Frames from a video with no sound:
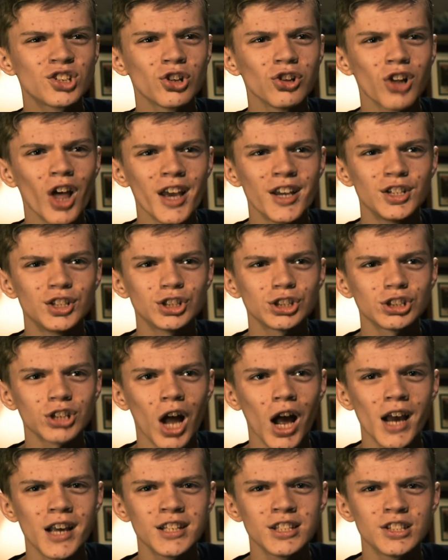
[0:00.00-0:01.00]
light
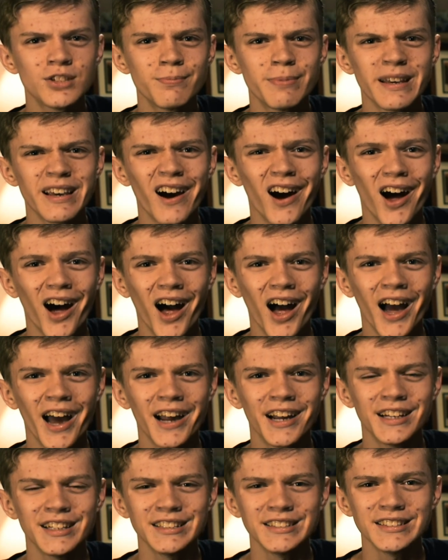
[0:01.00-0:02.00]
shines
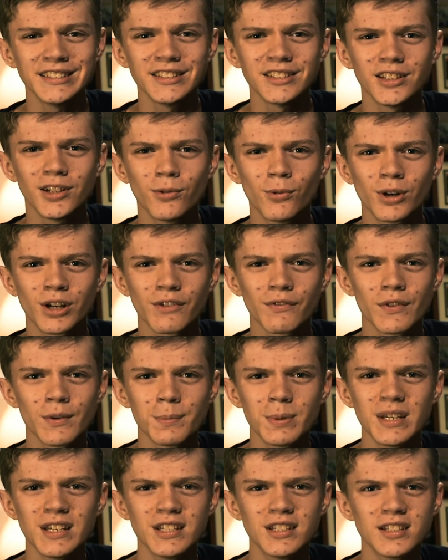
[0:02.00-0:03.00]
behind one of the
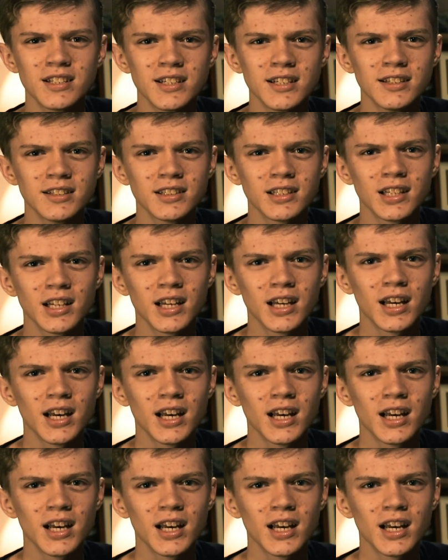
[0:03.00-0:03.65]
PCs.